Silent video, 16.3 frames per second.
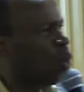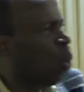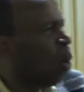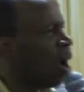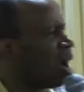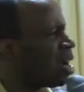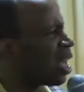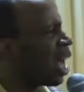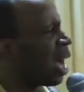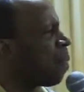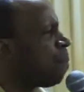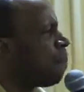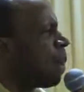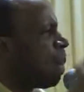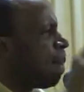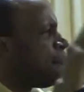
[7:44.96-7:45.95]
But
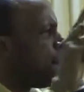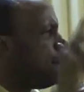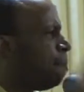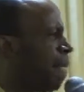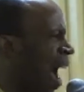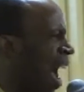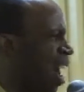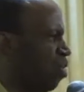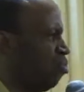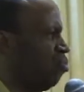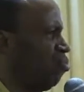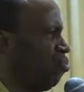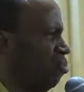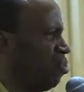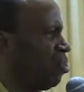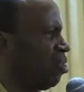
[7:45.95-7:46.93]
one can be
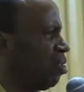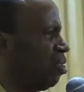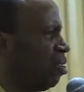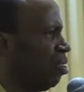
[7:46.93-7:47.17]
bound.